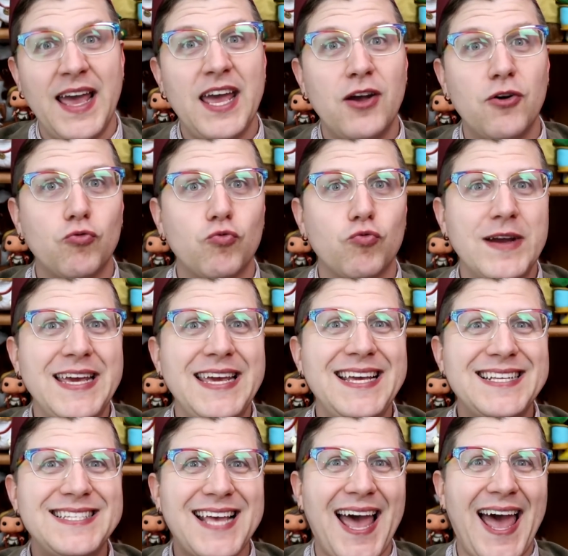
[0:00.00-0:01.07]
It
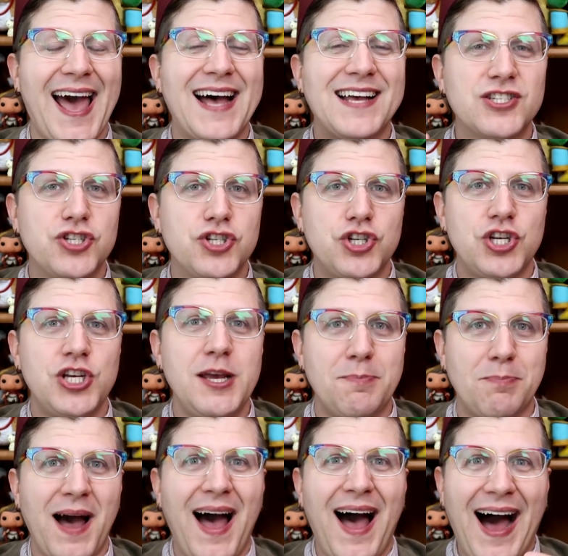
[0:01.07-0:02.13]
reads as cheap.